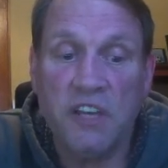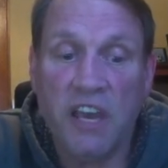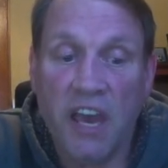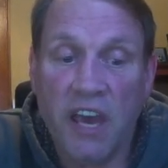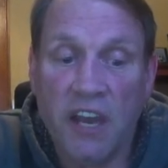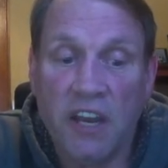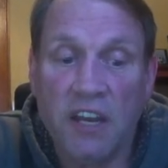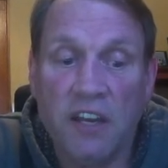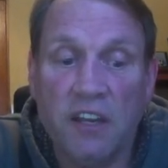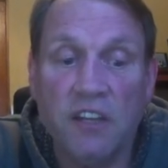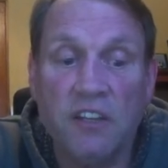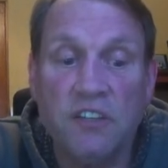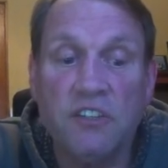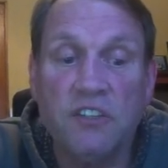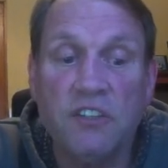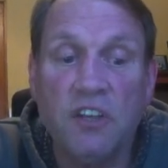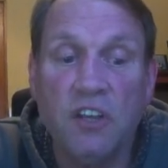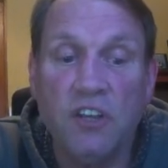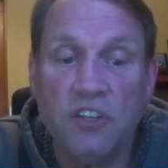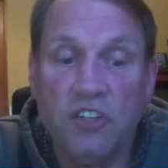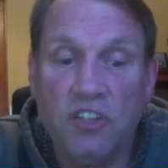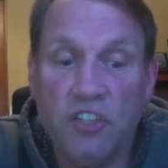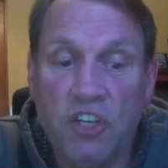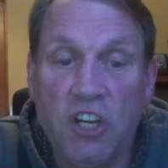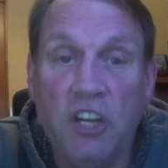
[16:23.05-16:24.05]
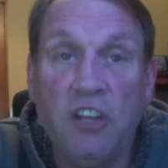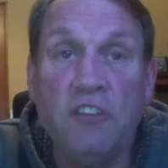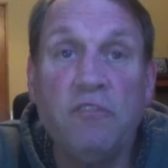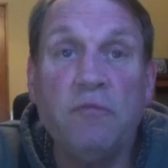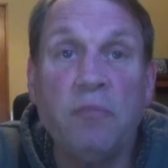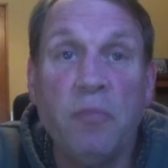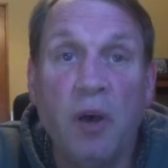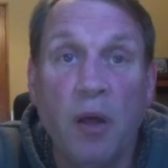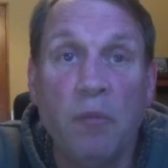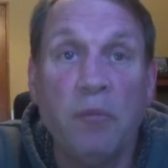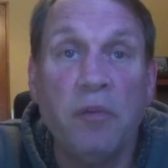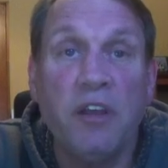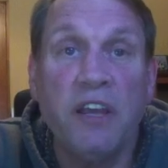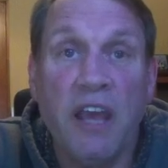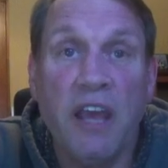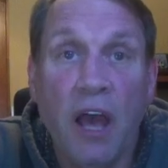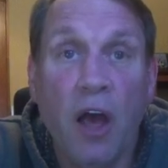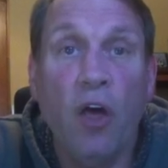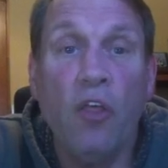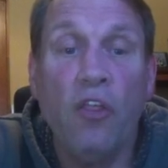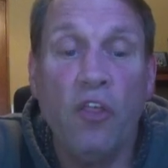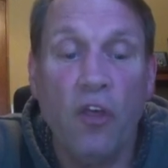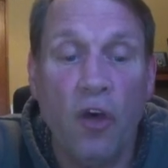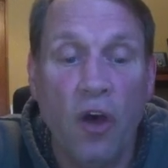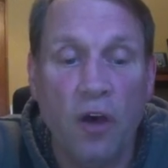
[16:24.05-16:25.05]
Canada's chief public
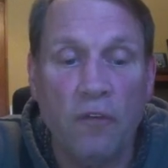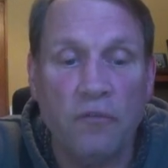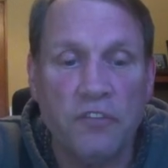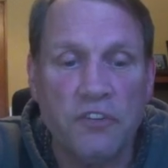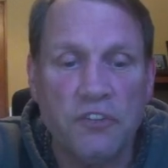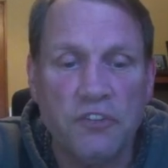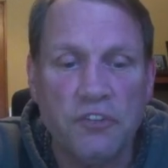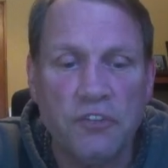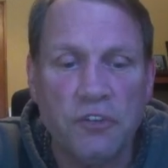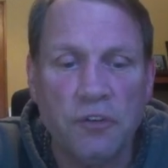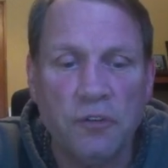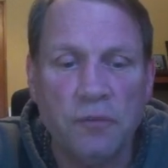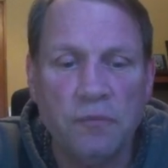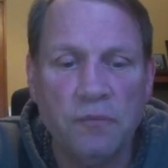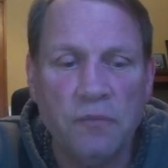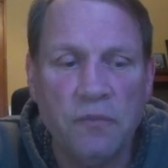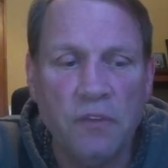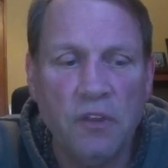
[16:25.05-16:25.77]
health officer,